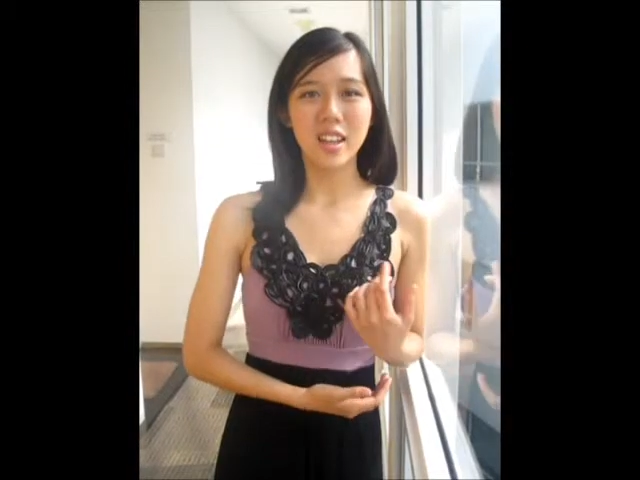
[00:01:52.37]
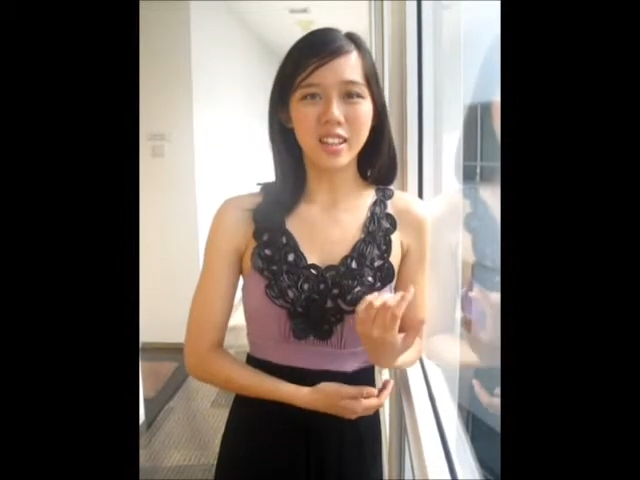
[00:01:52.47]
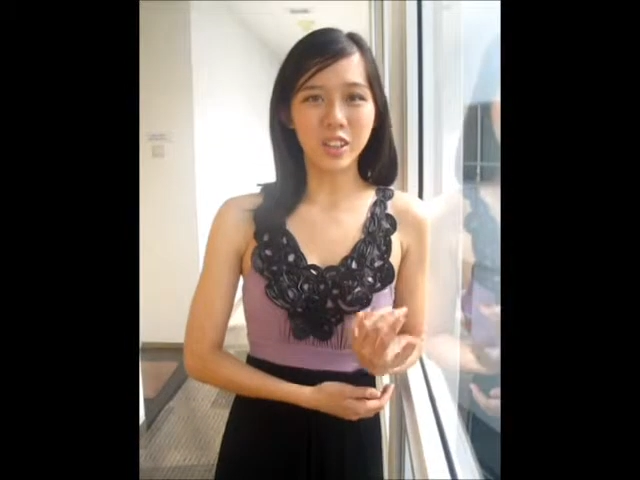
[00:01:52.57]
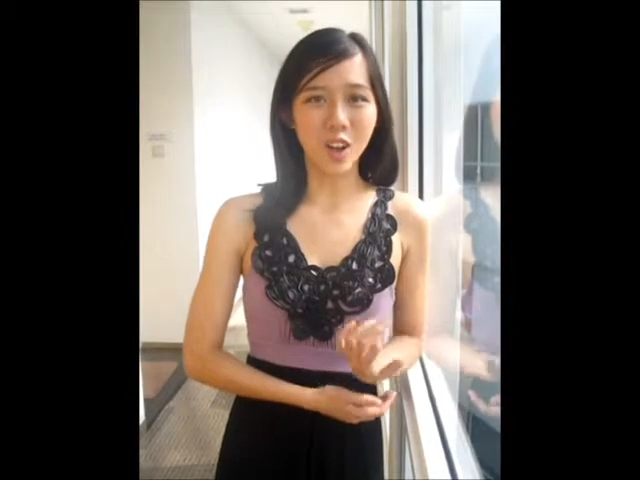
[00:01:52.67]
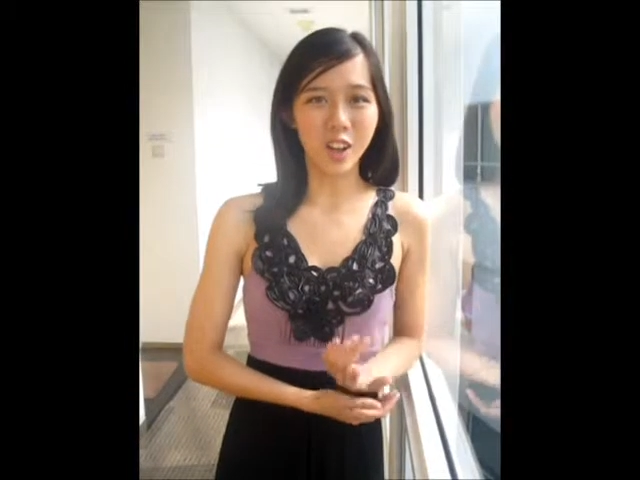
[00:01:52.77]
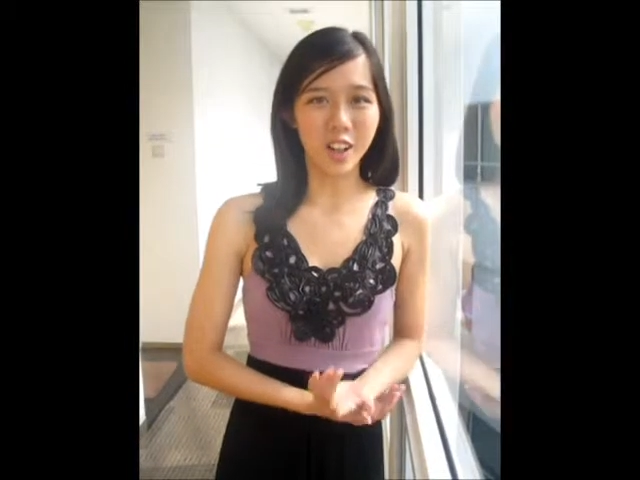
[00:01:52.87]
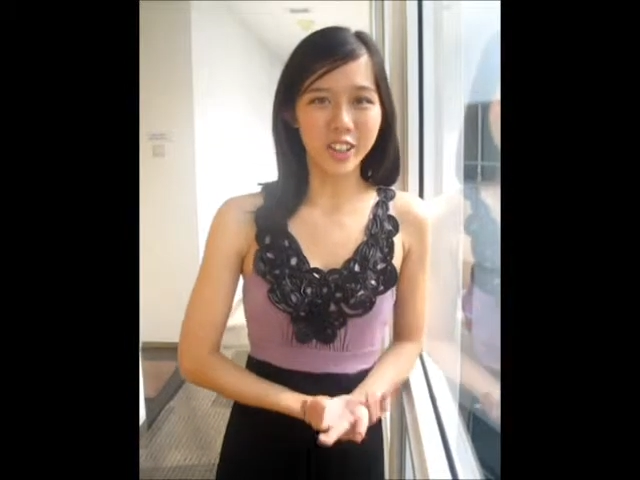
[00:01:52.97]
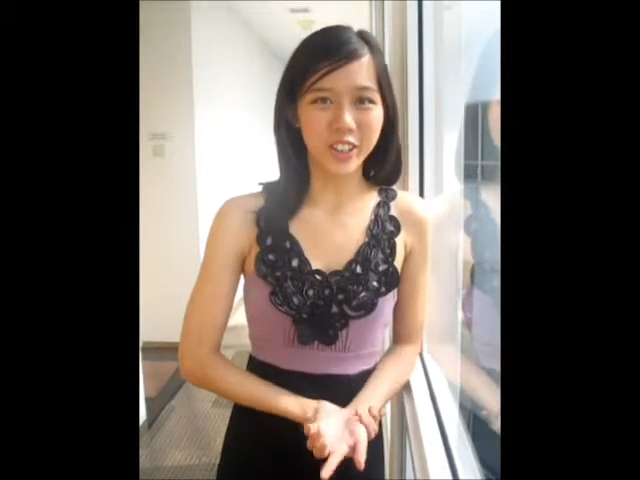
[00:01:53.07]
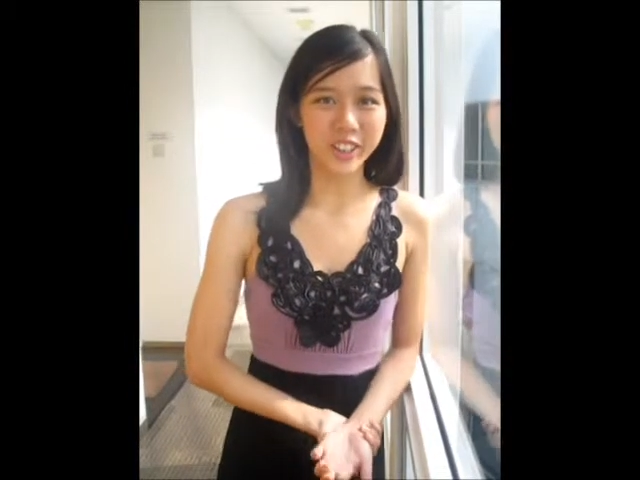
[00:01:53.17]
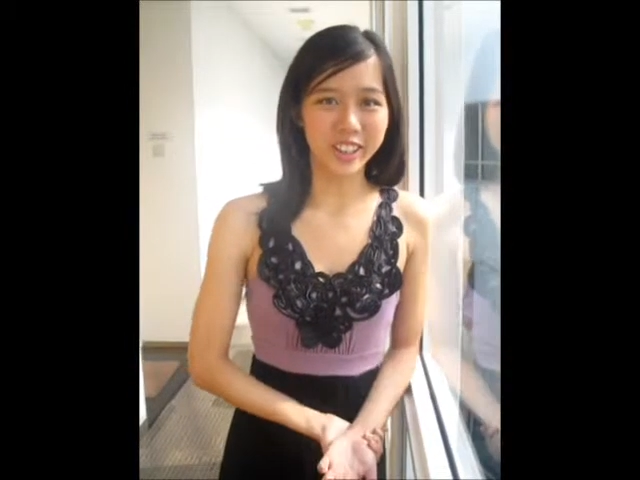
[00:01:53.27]
indoor
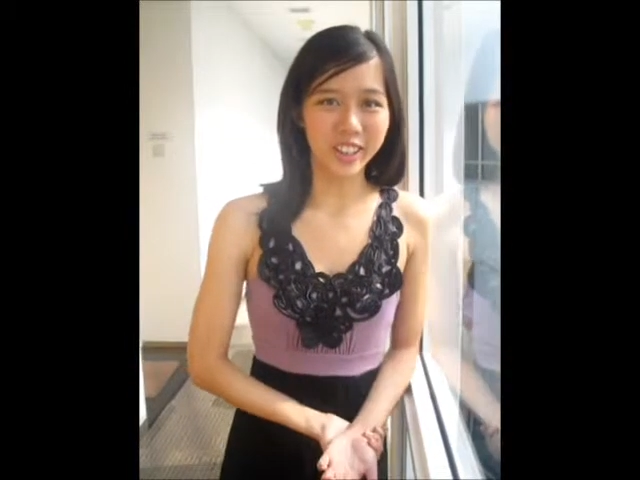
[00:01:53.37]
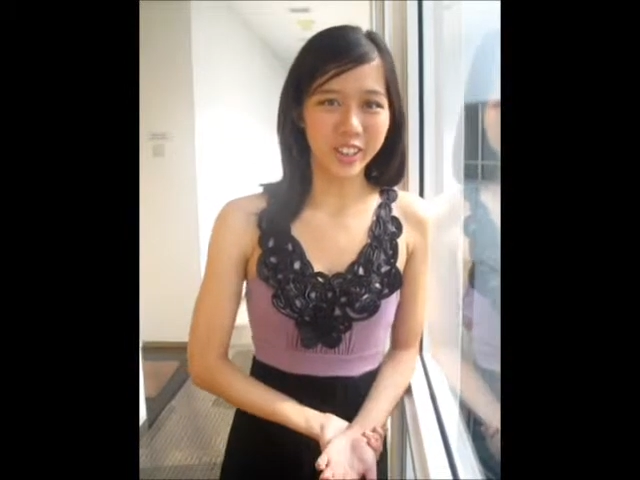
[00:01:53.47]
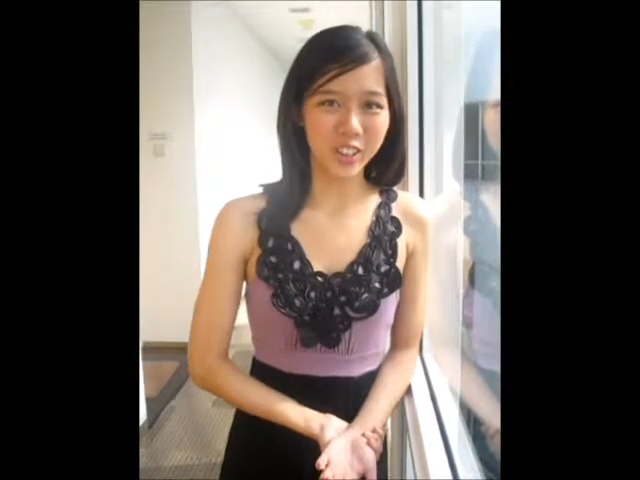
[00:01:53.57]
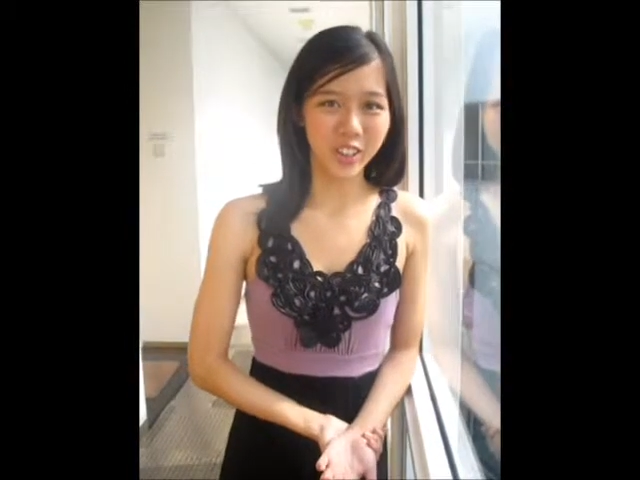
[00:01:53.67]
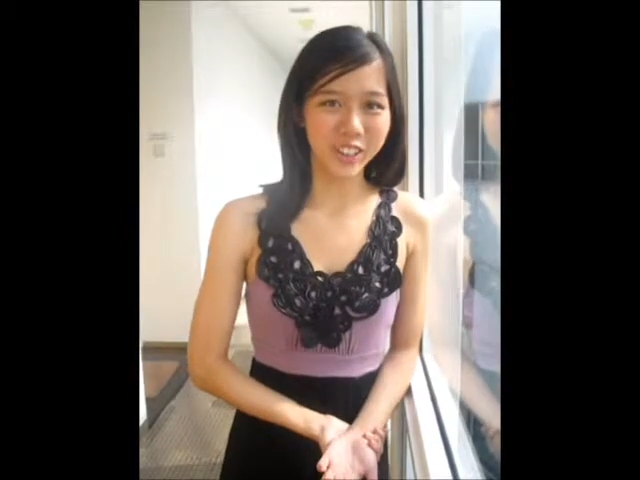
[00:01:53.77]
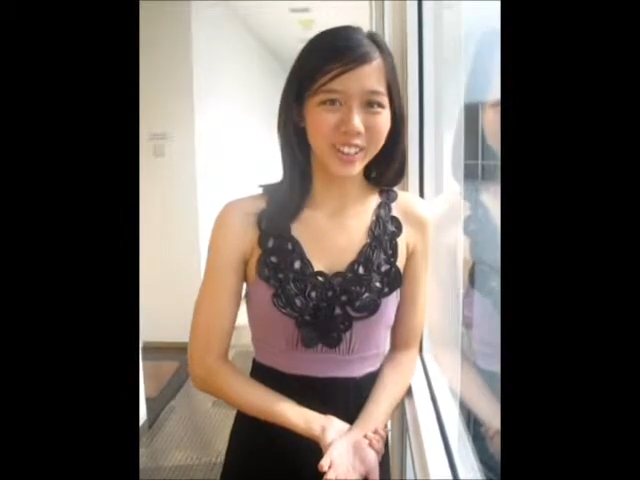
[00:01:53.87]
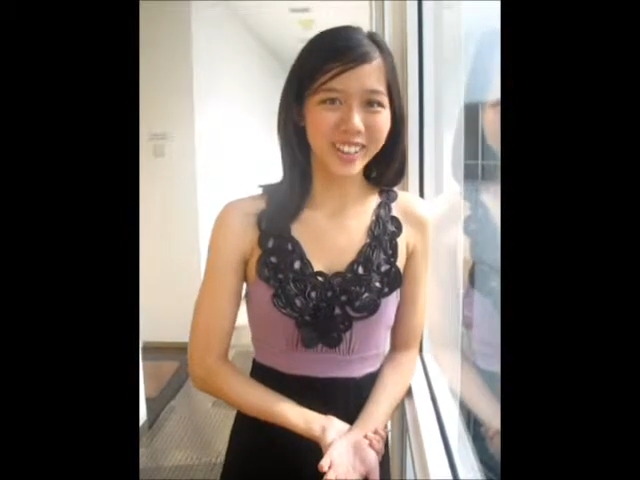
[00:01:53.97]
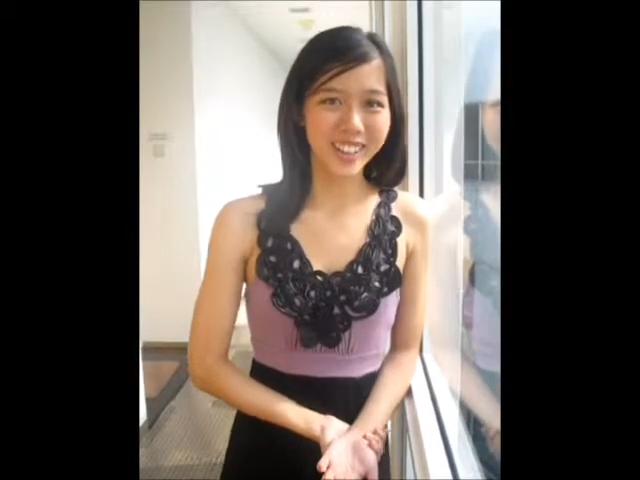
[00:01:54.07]
lingerie show.